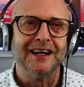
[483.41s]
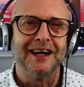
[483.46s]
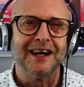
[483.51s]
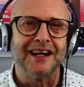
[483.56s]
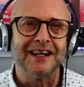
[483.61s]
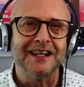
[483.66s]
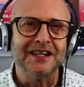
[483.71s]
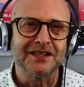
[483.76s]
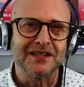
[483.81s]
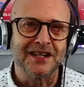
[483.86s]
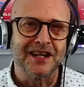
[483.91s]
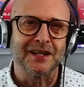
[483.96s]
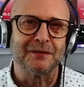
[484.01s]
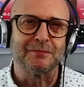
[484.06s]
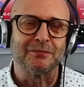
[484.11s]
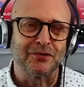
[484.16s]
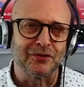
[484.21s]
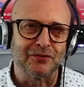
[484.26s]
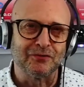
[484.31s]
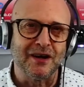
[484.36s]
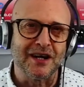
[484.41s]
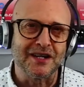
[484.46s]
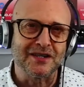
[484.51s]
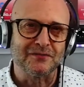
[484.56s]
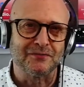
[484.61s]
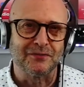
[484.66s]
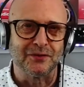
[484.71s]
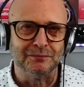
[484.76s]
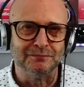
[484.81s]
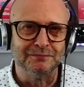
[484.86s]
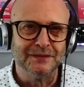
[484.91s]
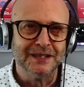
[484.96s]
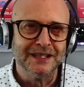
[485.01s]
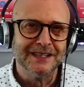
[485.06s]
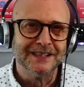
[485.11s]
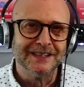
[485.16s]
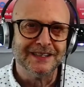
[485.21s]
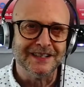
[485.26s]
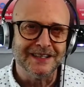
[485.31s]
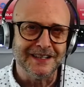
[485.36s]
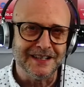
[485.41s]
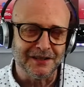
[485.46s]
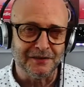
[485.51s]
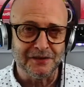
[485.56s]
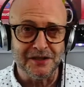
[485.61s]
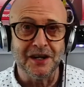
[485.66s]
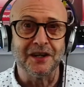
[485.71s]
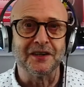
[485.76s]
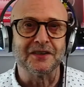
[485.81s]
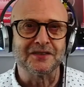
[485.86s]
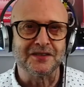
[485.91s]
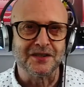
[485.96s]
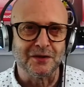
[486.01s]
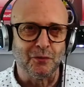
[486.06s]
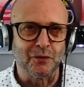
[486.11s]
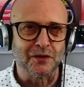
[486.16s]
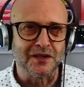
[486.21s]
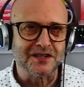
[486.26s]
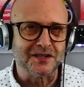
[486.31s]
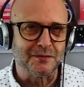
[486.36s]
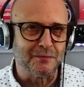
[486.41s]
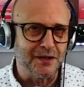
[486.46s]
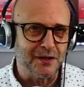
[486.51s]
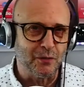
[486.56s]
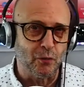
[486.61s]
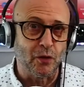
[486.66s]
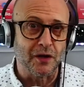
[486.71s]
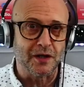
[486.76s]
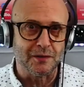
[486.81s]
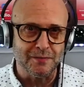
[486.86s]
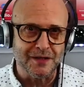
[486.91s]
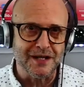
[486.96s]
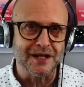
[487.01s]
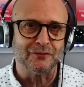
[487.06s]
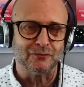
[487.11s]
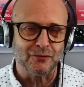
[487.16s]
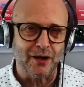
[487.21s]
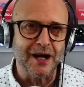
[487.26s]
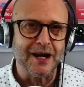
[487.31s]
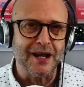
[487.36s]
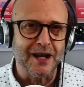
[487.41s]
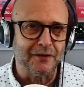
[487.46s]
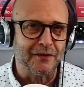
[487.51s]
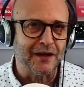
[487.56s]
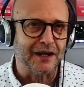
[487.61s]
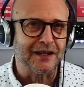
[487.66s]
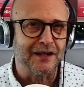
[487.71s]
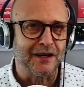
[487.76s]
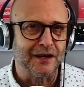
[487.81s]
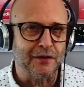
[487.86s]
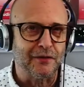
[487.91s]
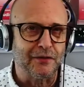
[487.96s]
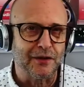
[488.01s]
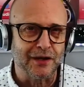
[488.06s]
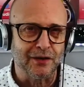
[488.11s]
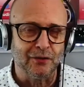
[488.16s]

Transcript: he's kind of progressed from youngster wanting to be a wannabe in radio, that kind of thing,